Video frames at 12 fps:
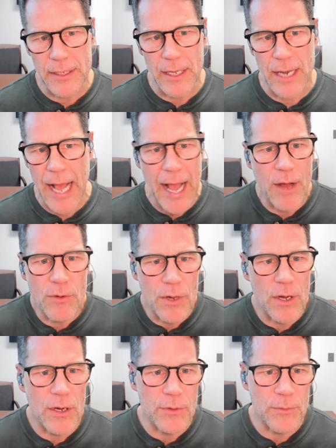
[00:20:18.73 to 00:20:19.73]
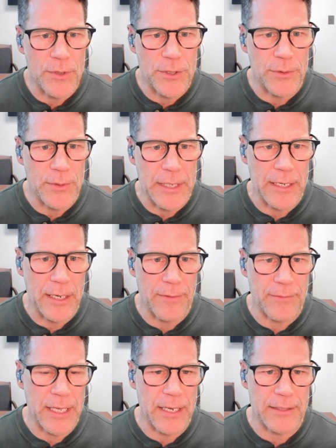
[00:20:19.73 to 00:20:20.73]
And how long were you in
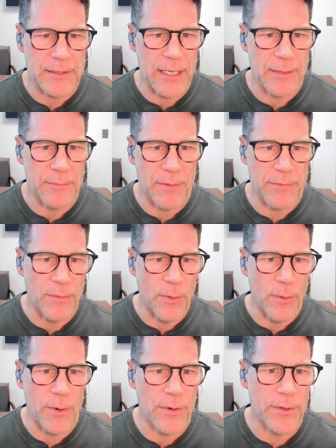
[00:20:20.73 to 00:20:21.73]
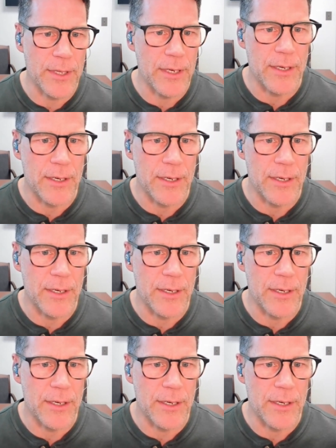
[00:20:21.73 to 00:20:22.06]
Afghanistan before the